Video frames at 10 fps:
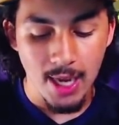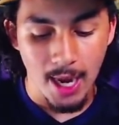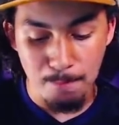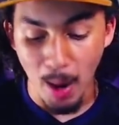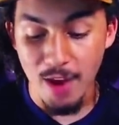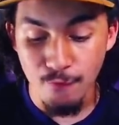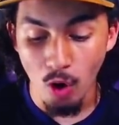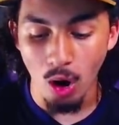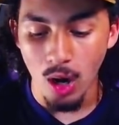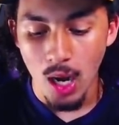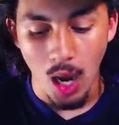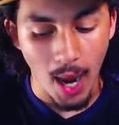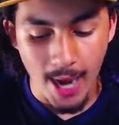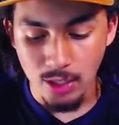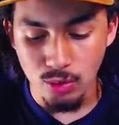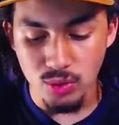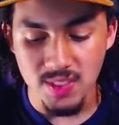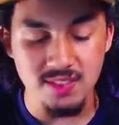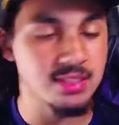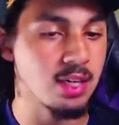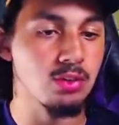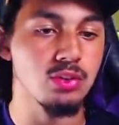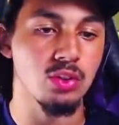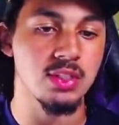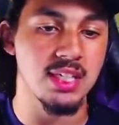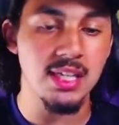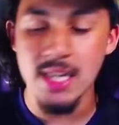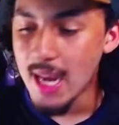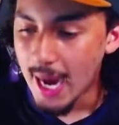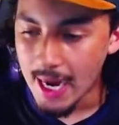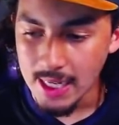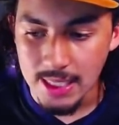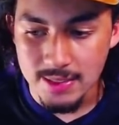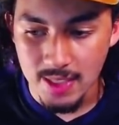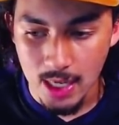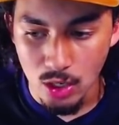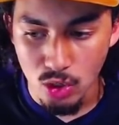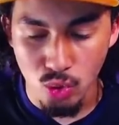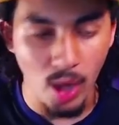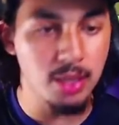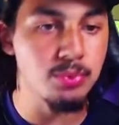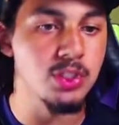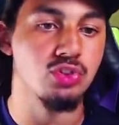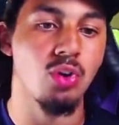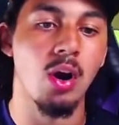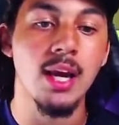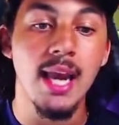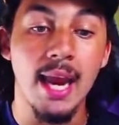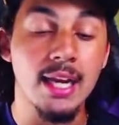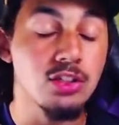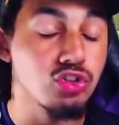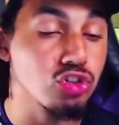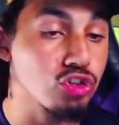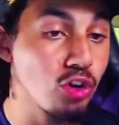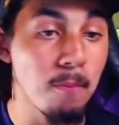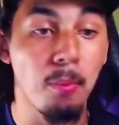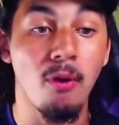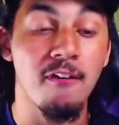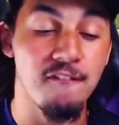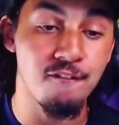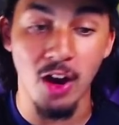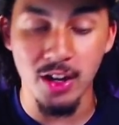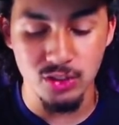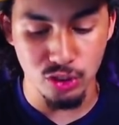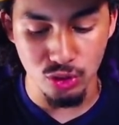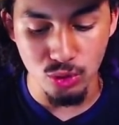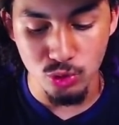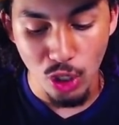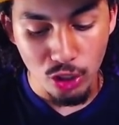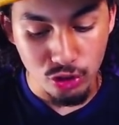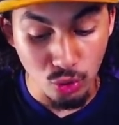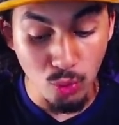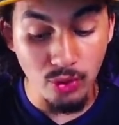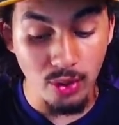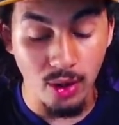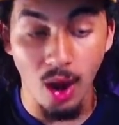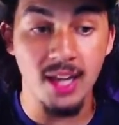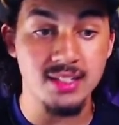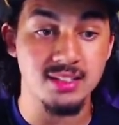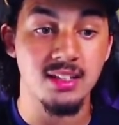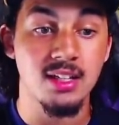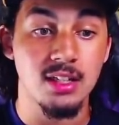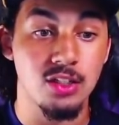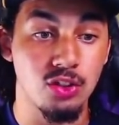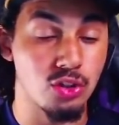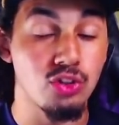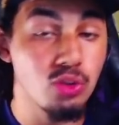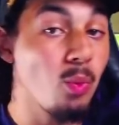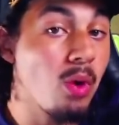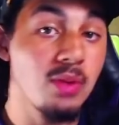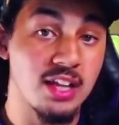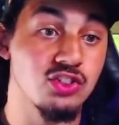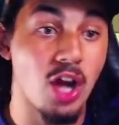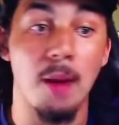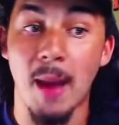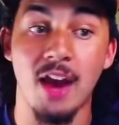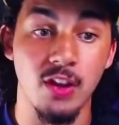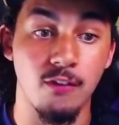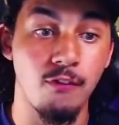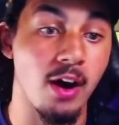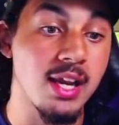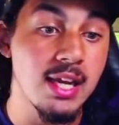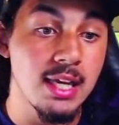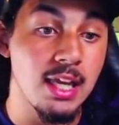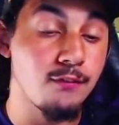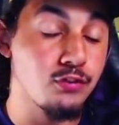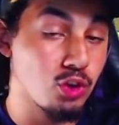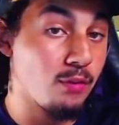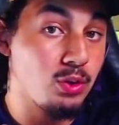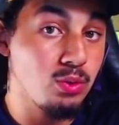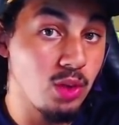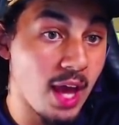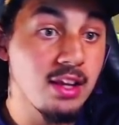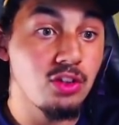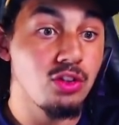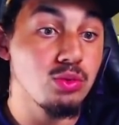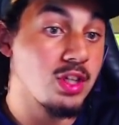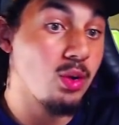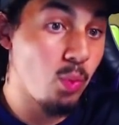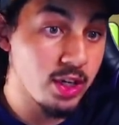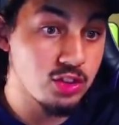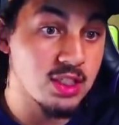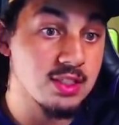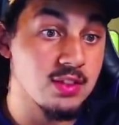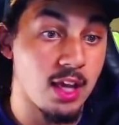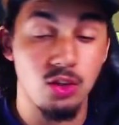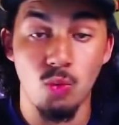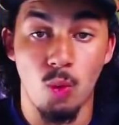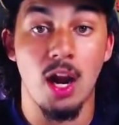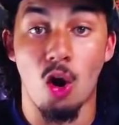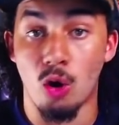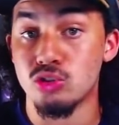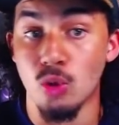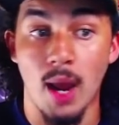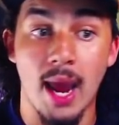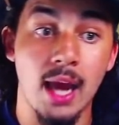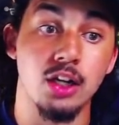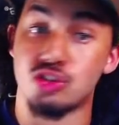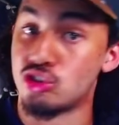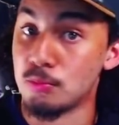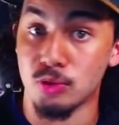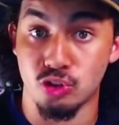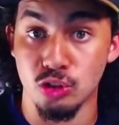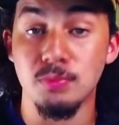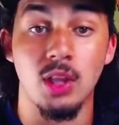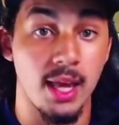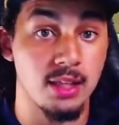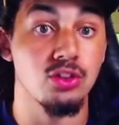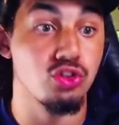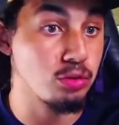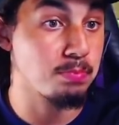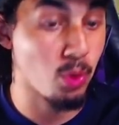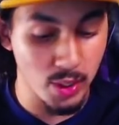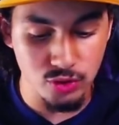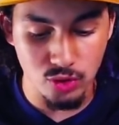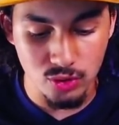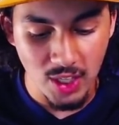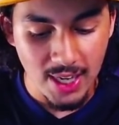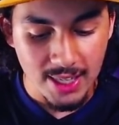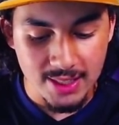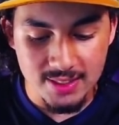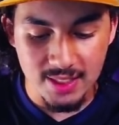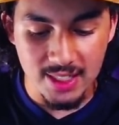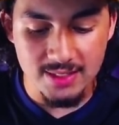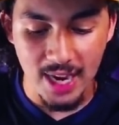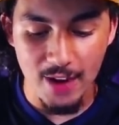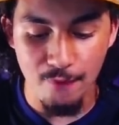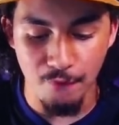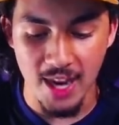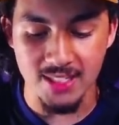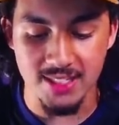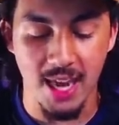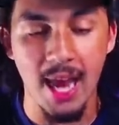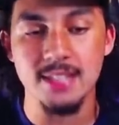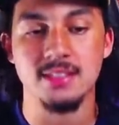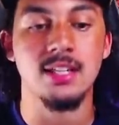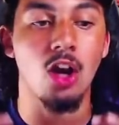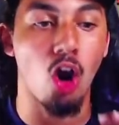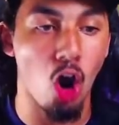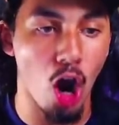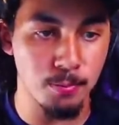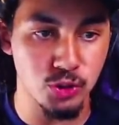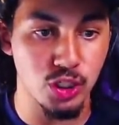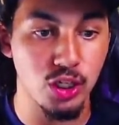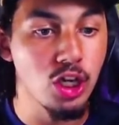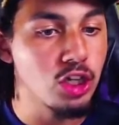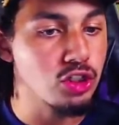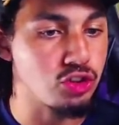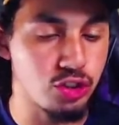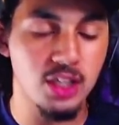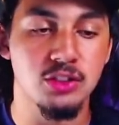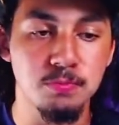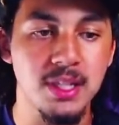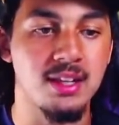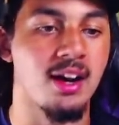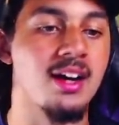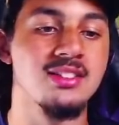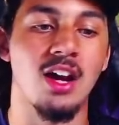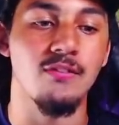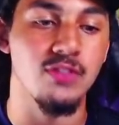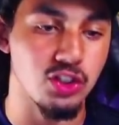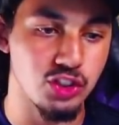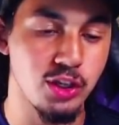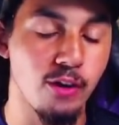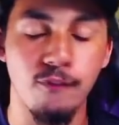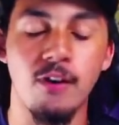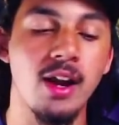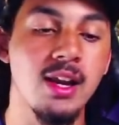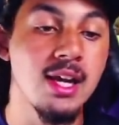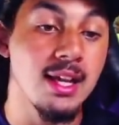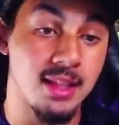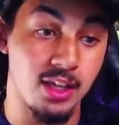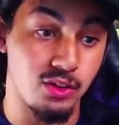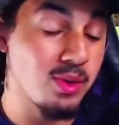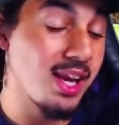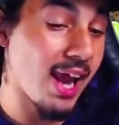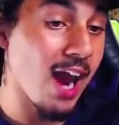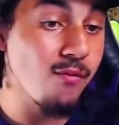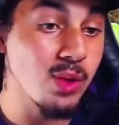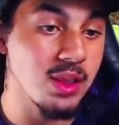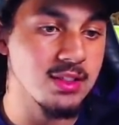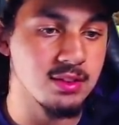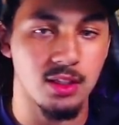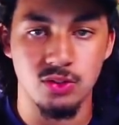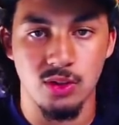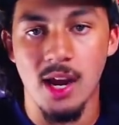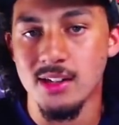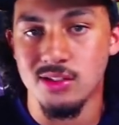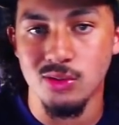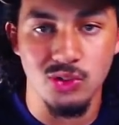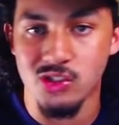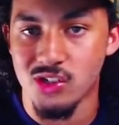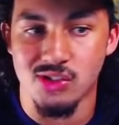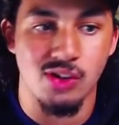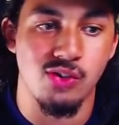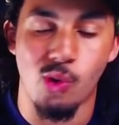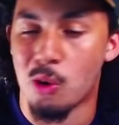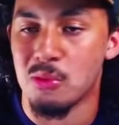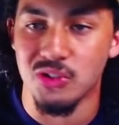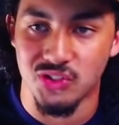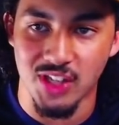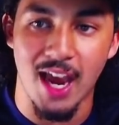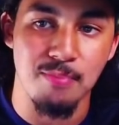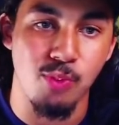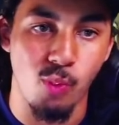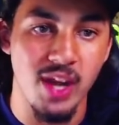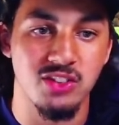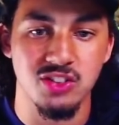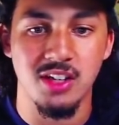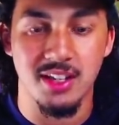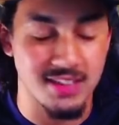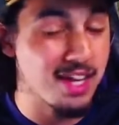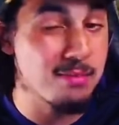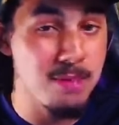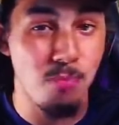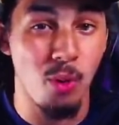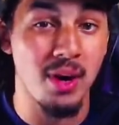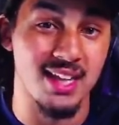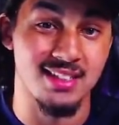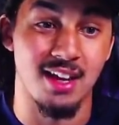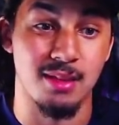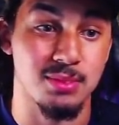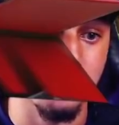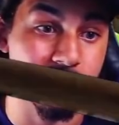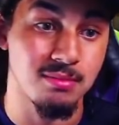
And by far, I use this at Town Hall 13, and it is incredibly strong, and it's super fun to use. You will not, you won't stop having fun. If you like using witches and you want to also add a super troop like the super wizards, this is a fantastic option just because of the sheer fun that you can have with this, because you're not using just a normal Zap Witch, because that can be boring at times.